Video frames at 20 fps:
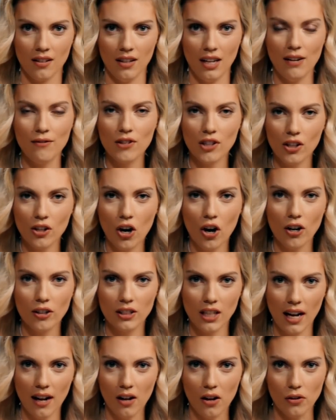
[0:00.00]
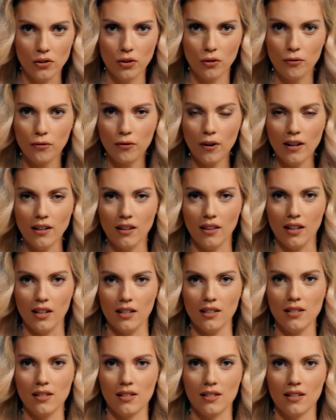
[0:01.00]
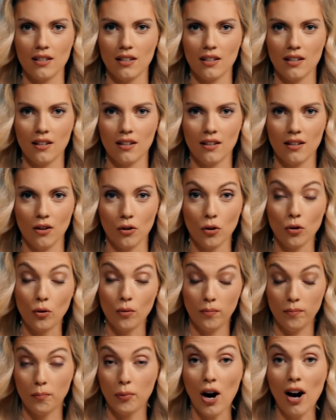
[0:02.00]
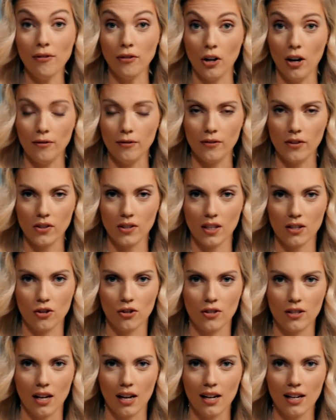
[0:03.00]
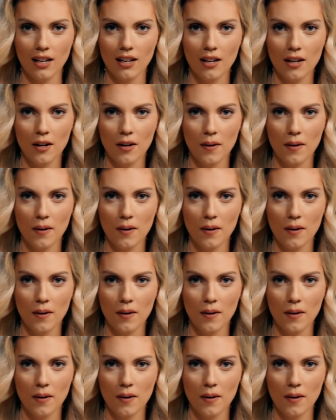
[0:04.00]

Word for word: even the cartels who fund this, or who profit off of this, I should say,